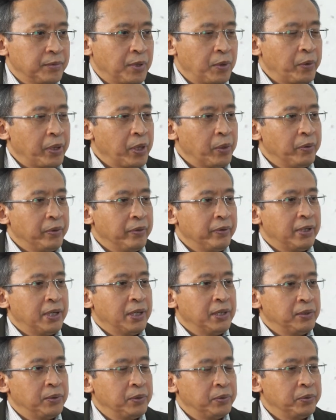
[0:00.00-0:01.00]
Okay, with
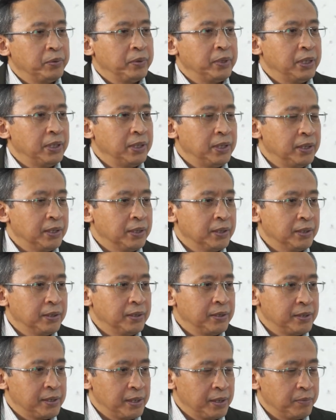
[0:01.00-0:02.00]
regard to the
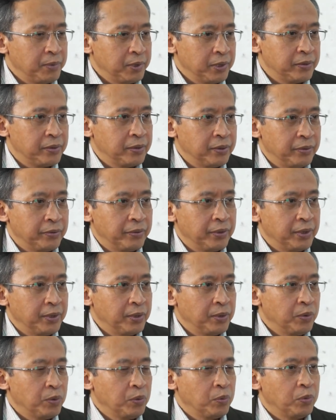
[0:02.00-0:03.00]
disabled children,